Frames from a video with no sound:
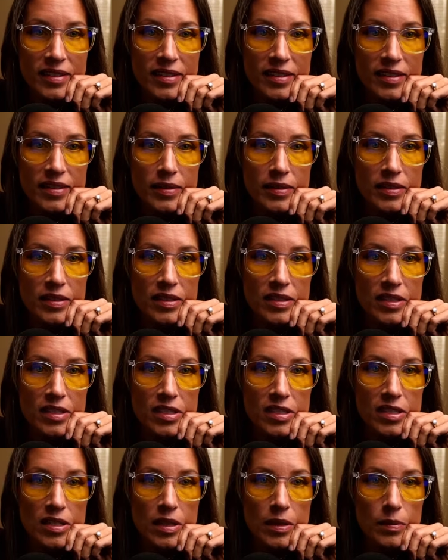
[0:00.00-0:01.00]
This is in
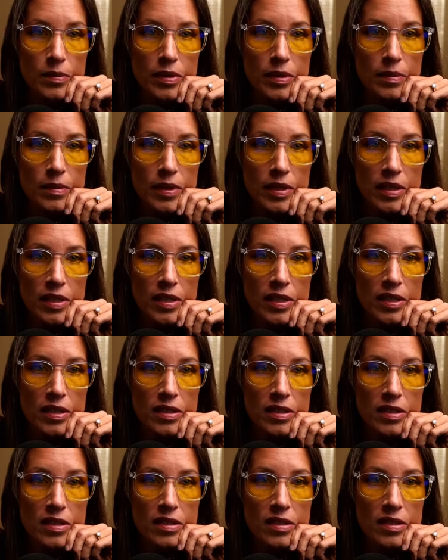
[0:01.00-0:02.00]

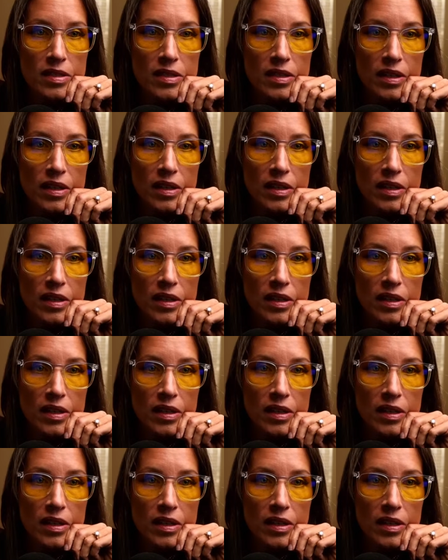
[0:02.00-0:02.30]
supplements.